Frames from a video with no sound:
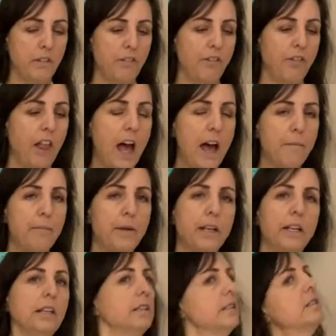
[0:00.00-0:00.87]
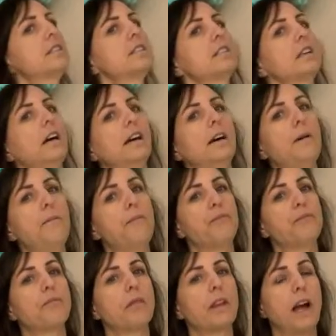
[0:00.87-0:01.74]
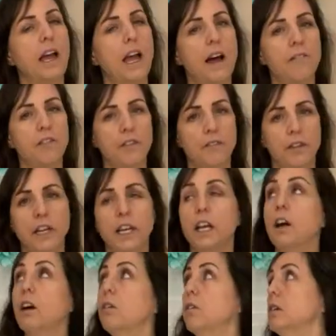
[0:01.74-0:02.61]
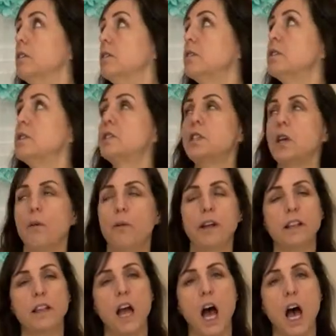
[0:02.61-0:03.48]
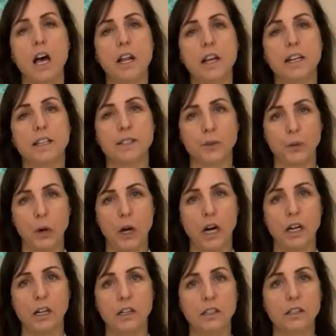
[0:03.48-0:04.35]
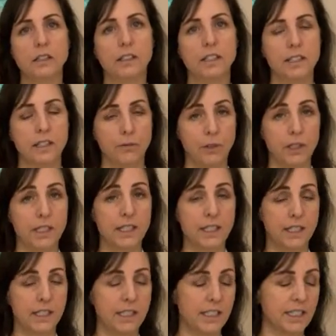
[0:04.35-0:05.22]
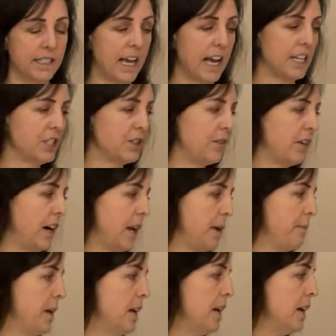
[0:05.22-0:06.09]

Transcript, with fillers: flat piece. I have the video of sewing that as well, with the sash frame.